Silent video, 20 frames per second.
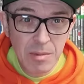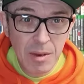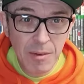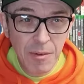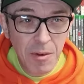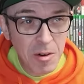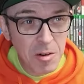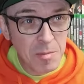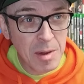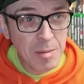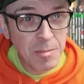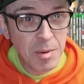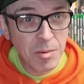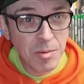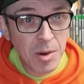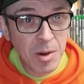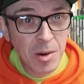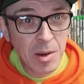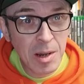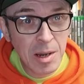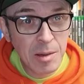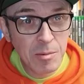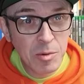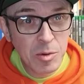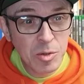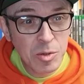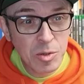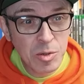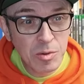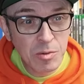if I remember rightly,
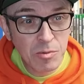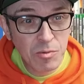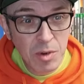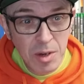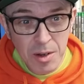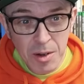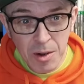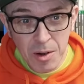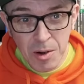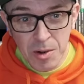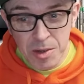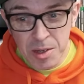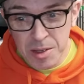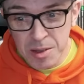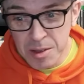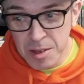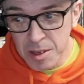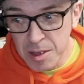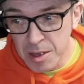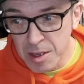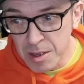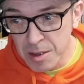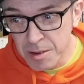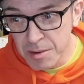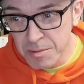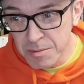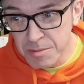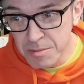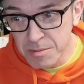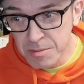was regarding the
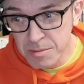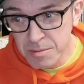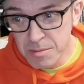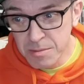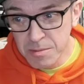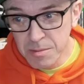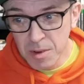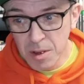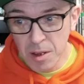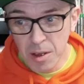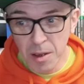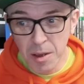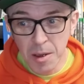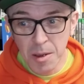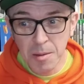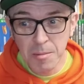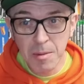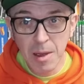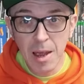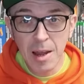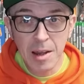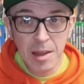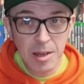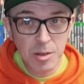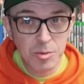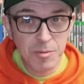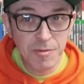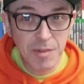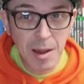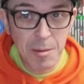
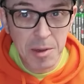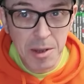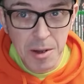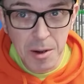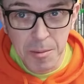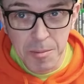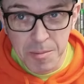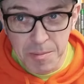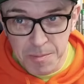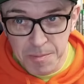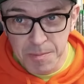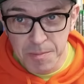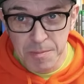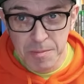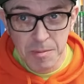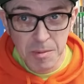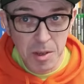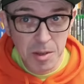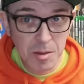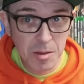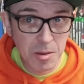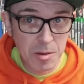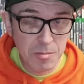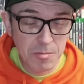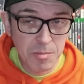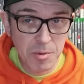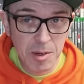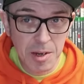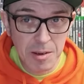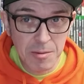NES and Famicom and
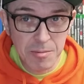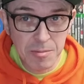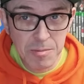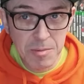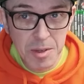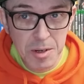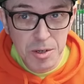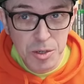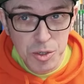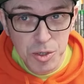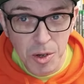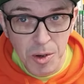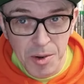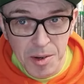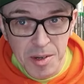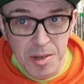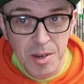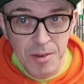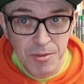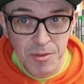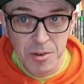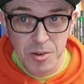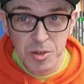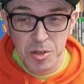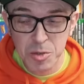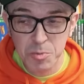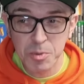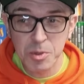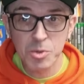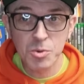the, you know, the design
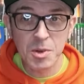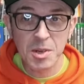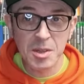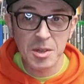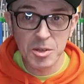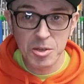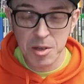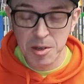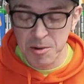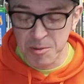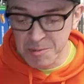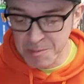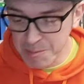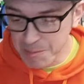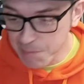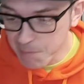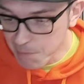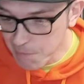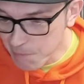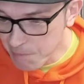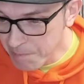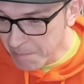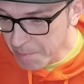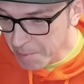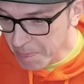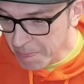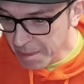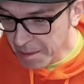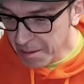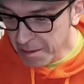differences between the two.
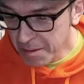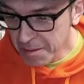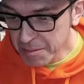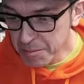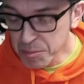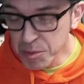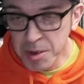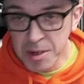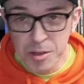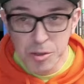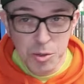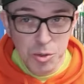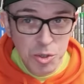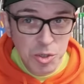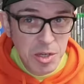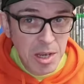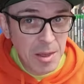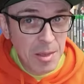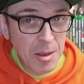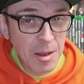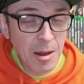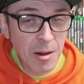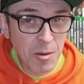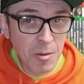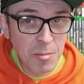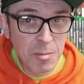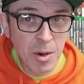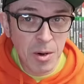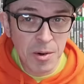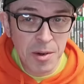But it just sent the
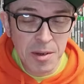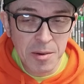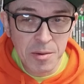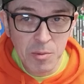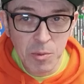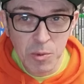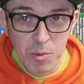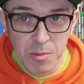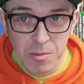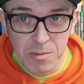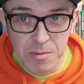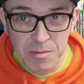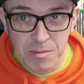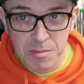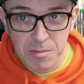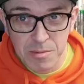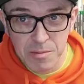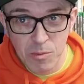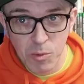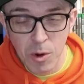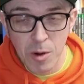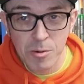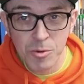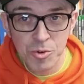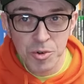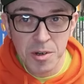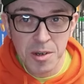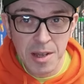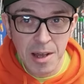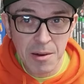old mind
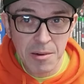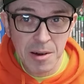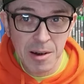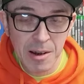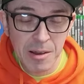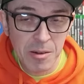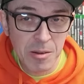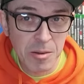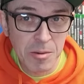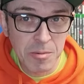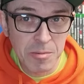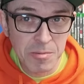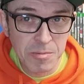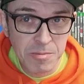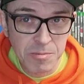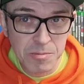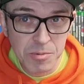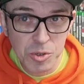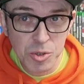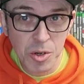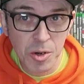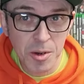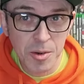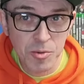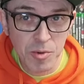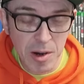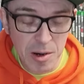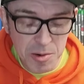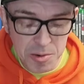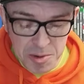wandering down a little
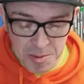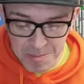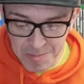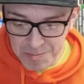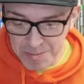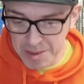side road